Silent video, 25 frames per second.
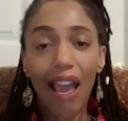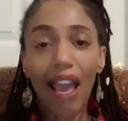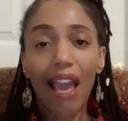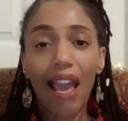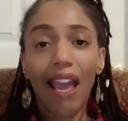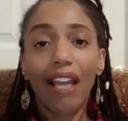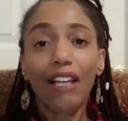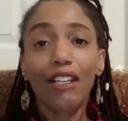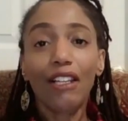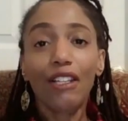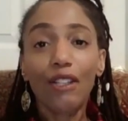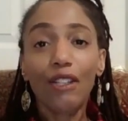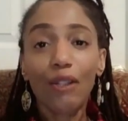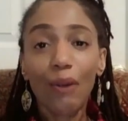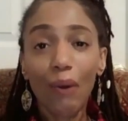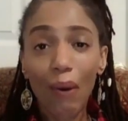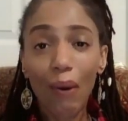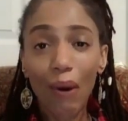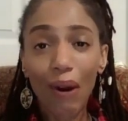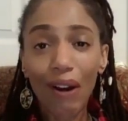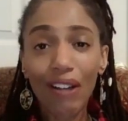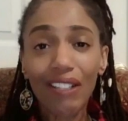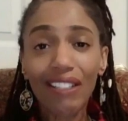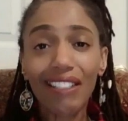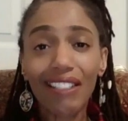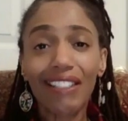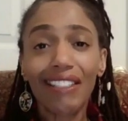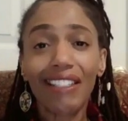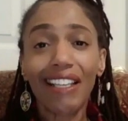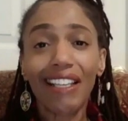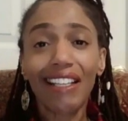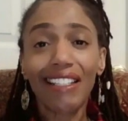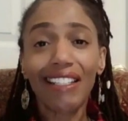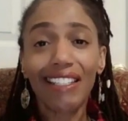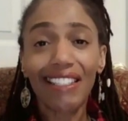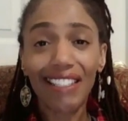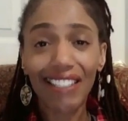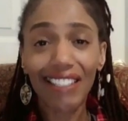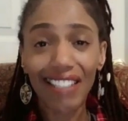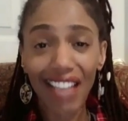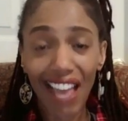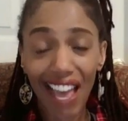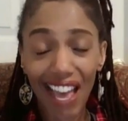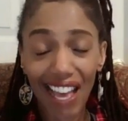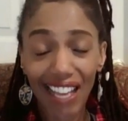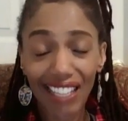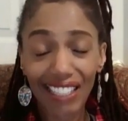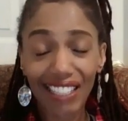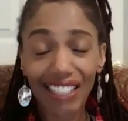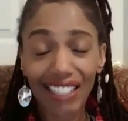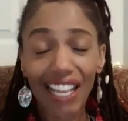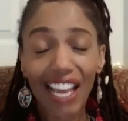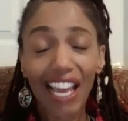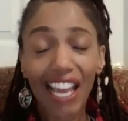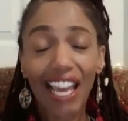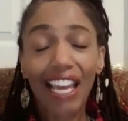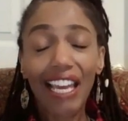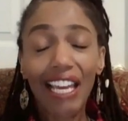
And your success